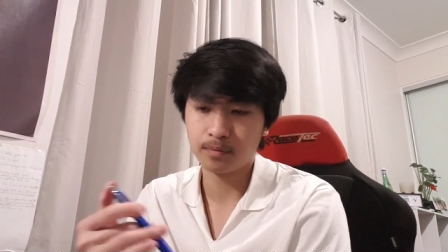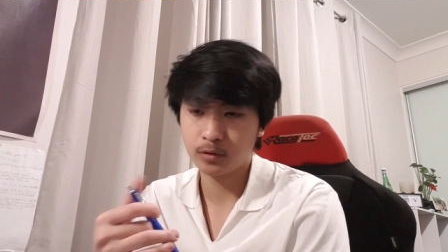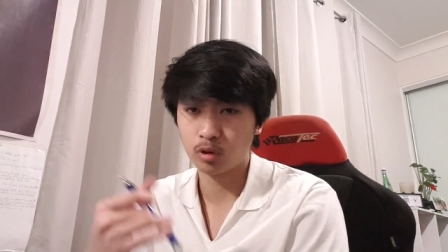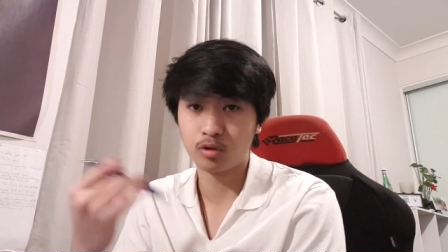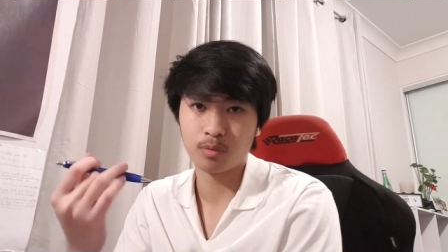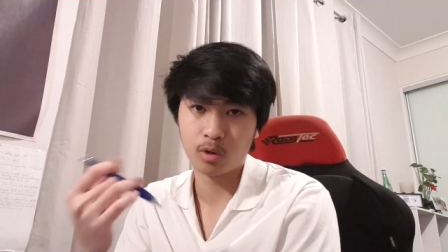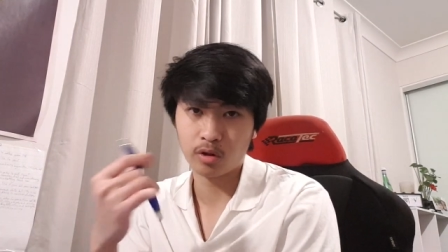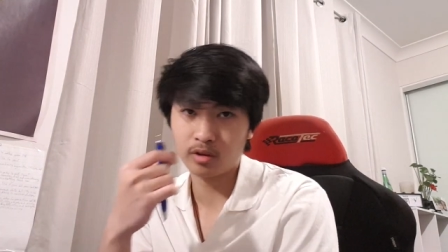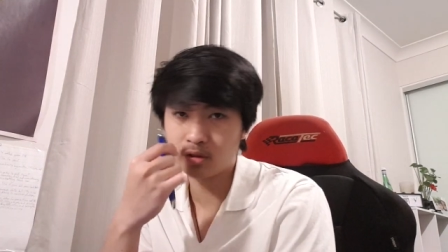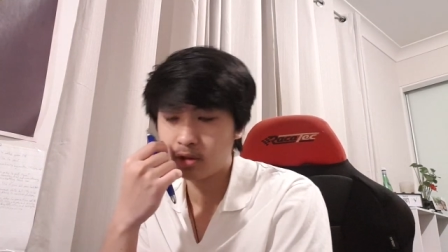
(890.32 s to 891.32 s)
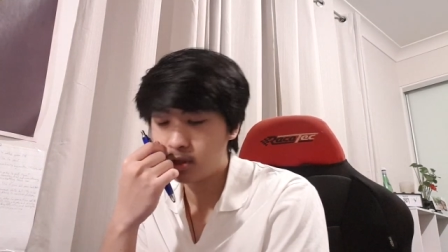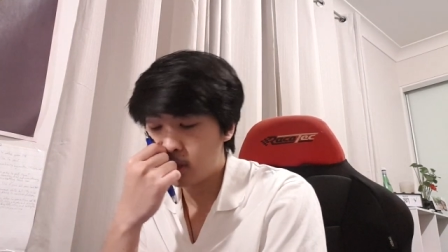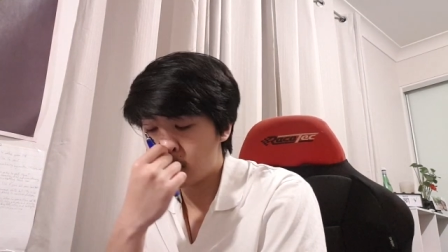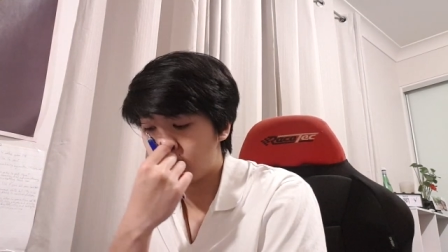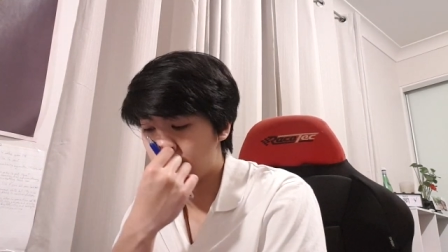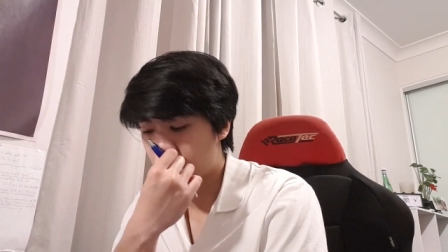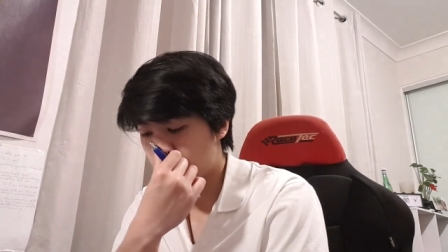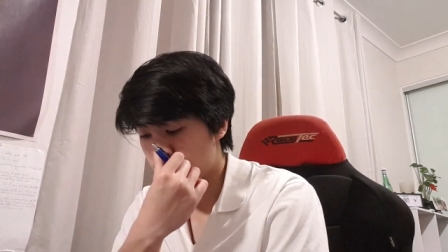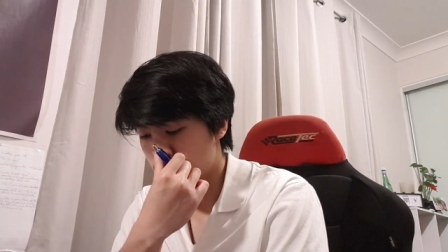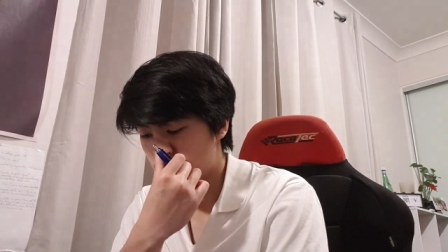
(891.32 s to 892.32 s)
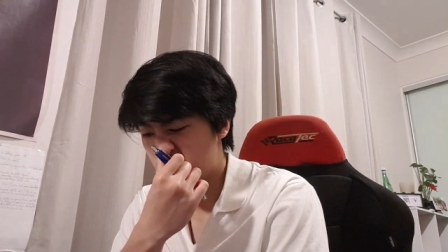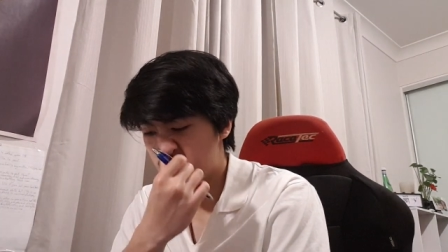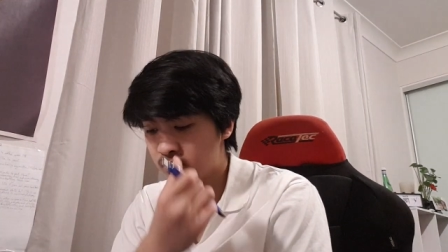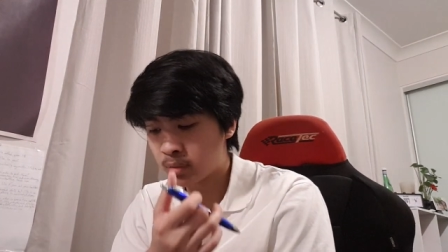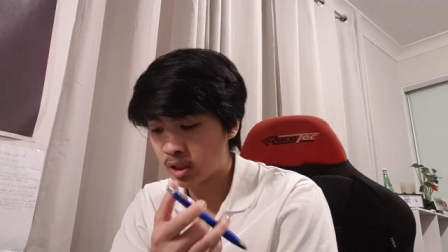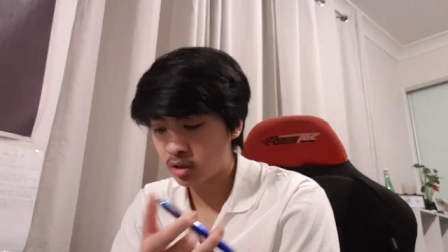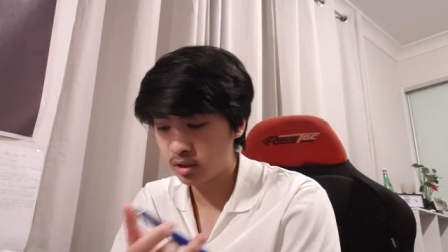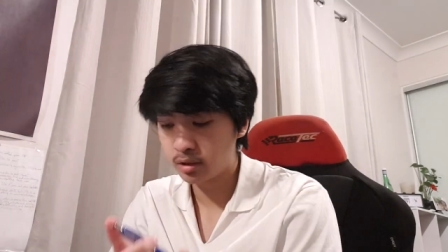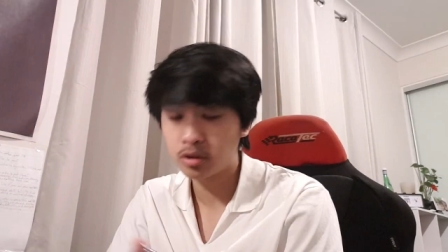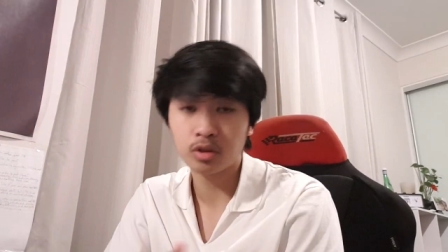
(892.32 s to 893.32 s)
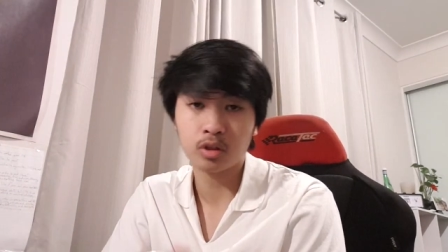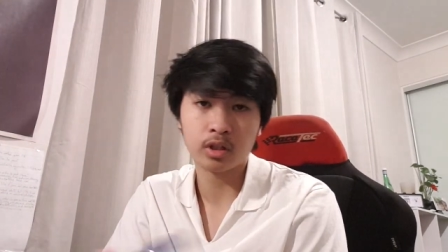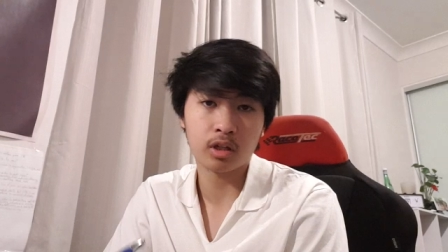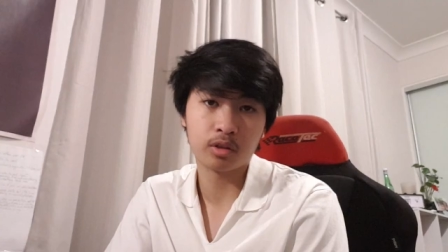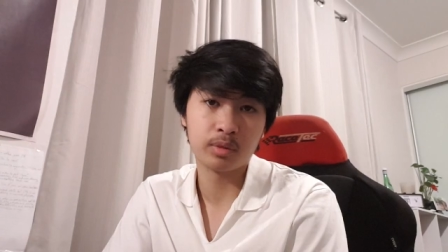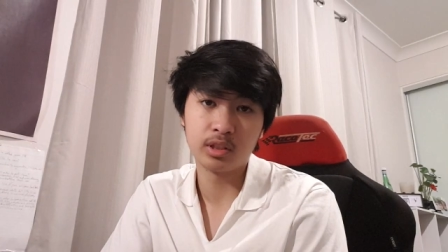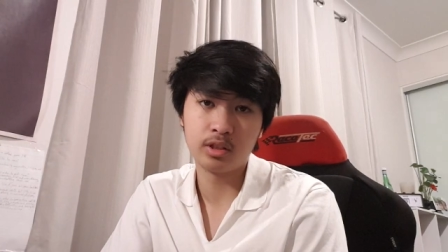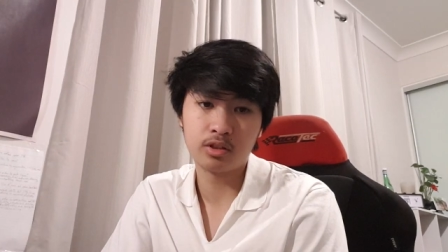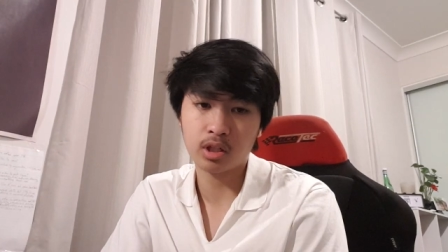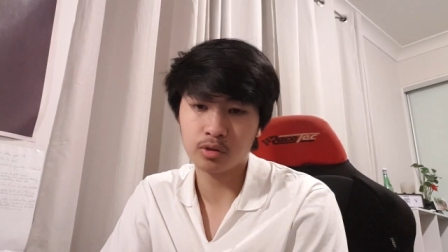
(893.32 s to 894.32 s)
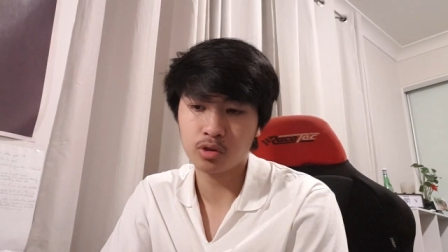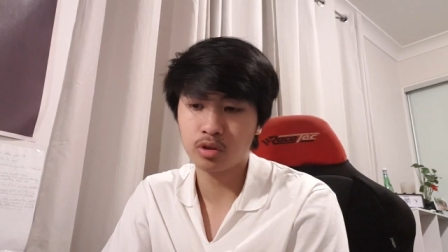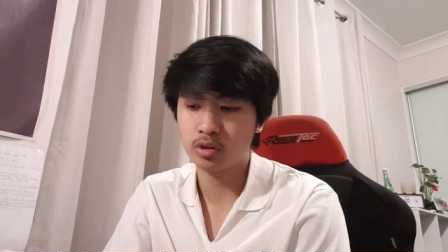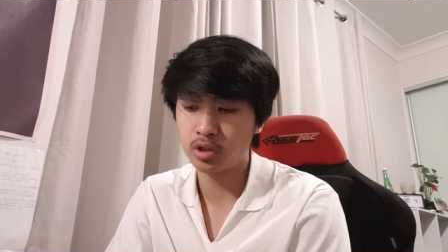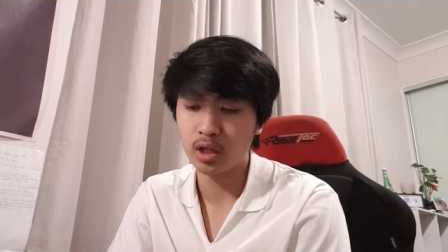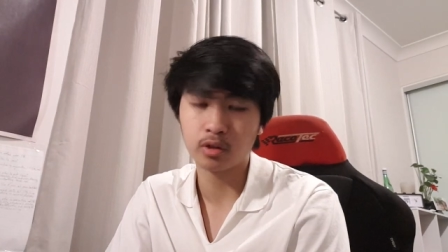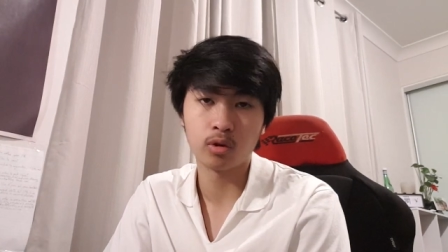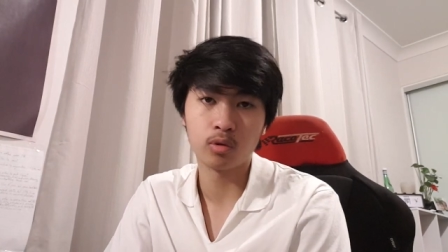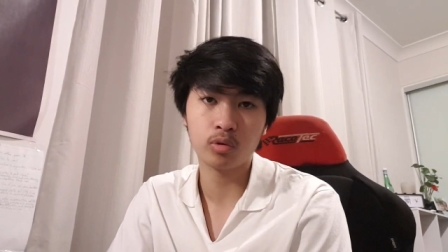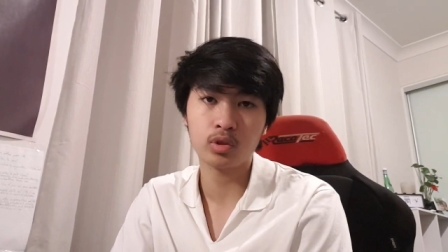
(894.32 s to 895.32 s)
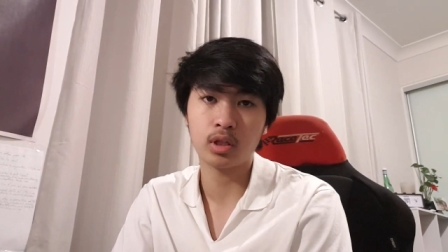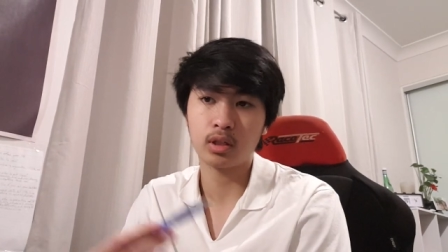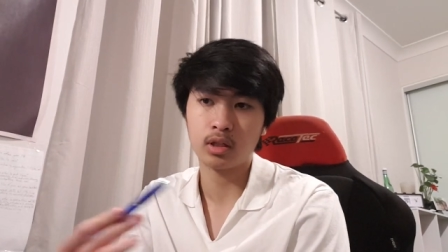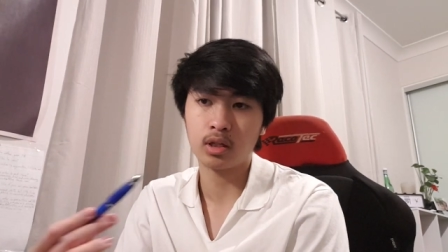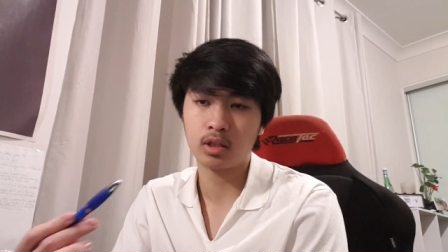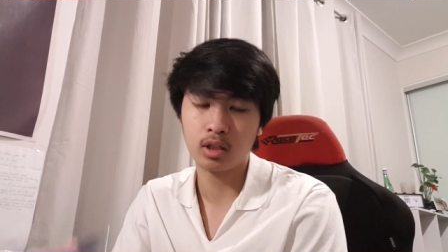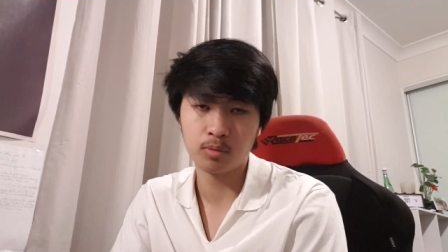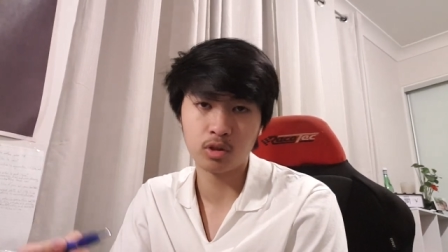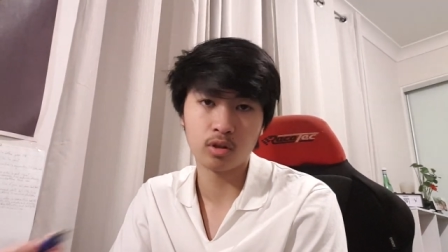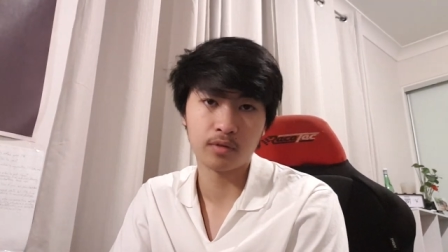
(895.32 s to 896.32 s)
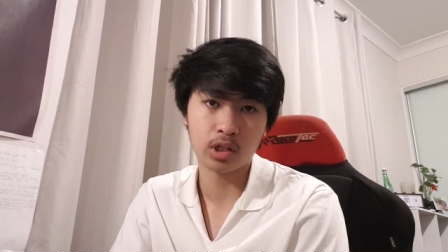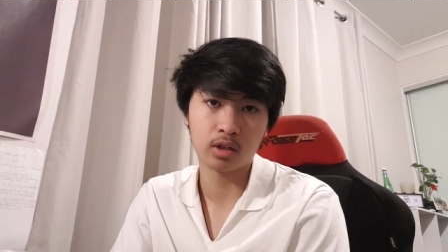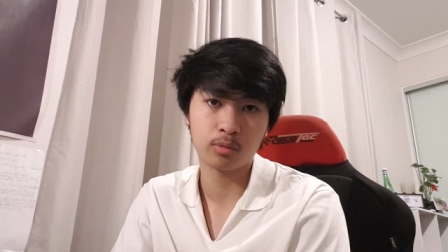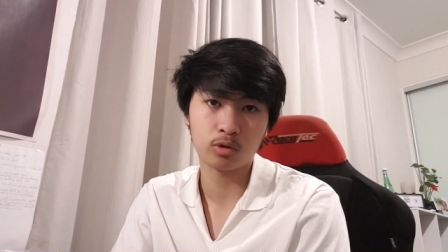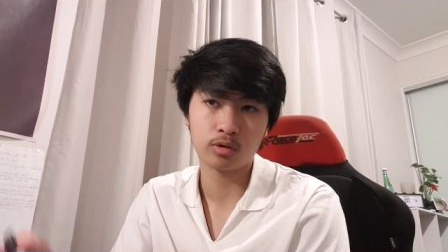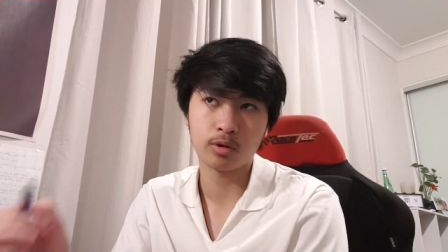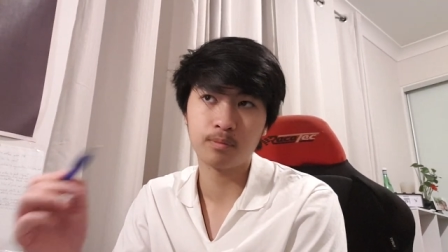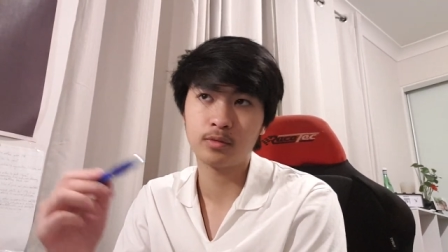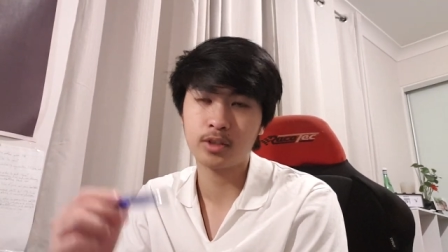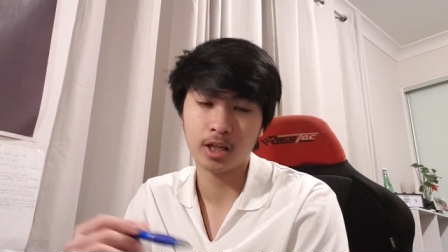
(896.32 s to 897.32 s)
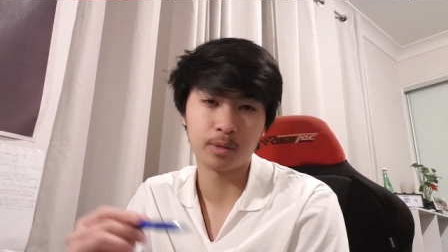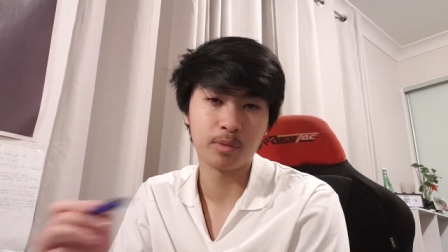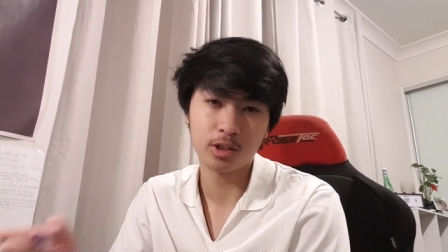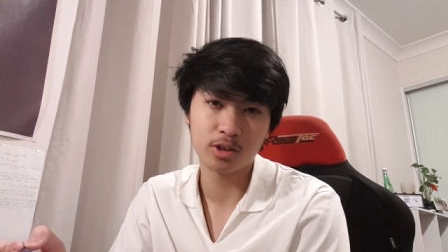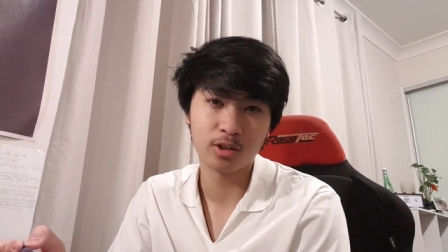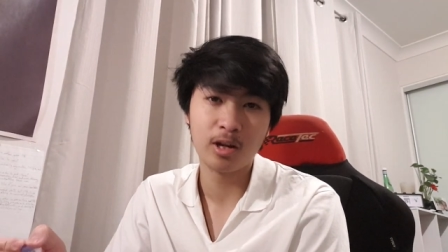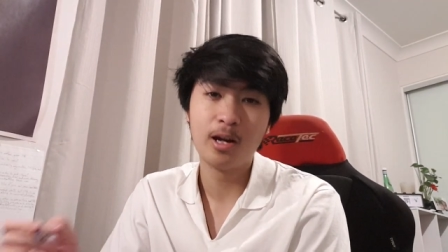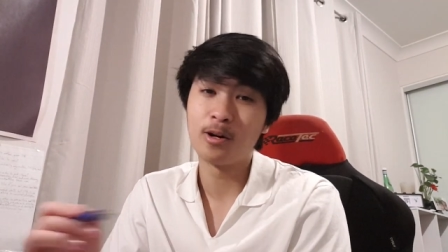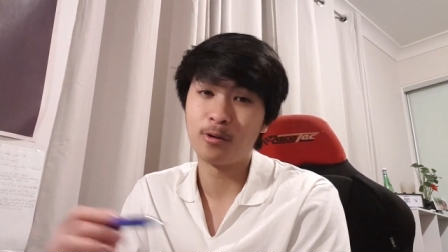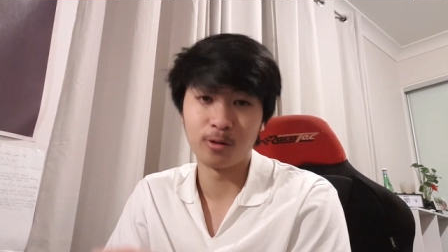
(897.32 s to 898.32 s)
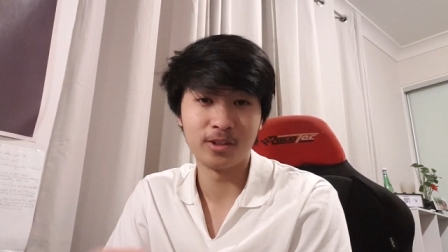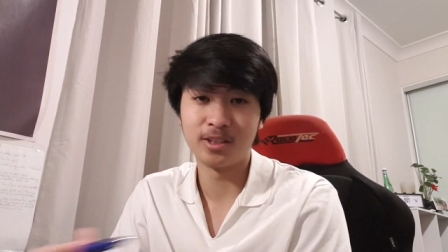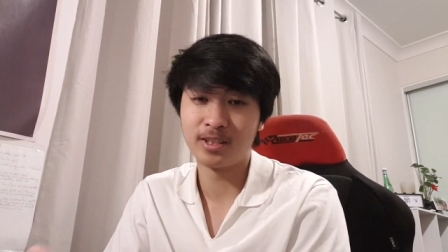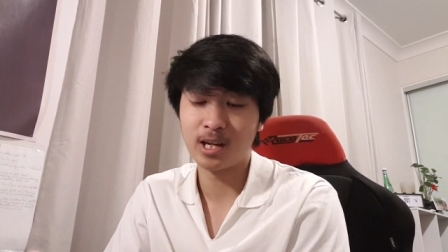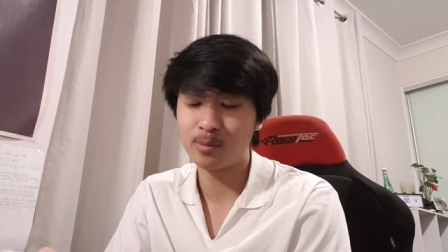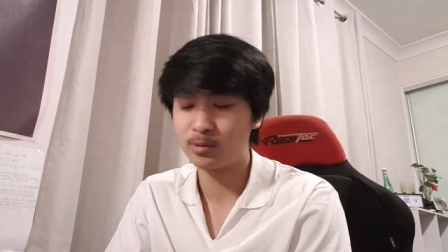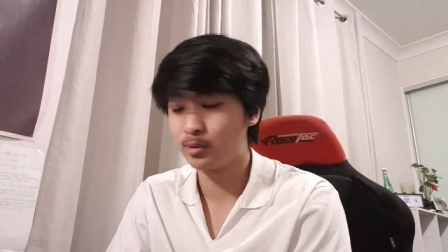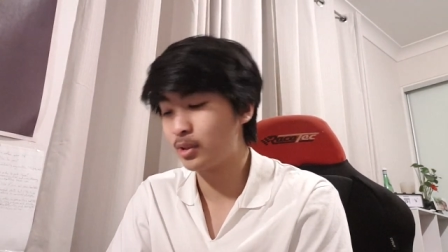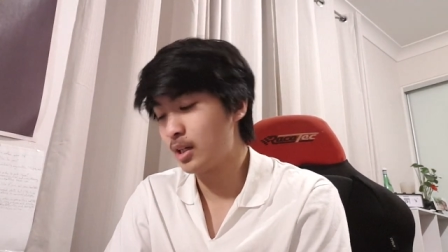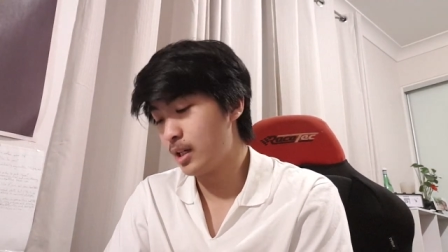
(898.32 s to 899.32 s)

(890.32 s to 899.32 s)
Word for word: so tomorrow, and basically it's just an accountability challenge. Set goals, keep yourself accountable to them, take a picture, or it didn't happen,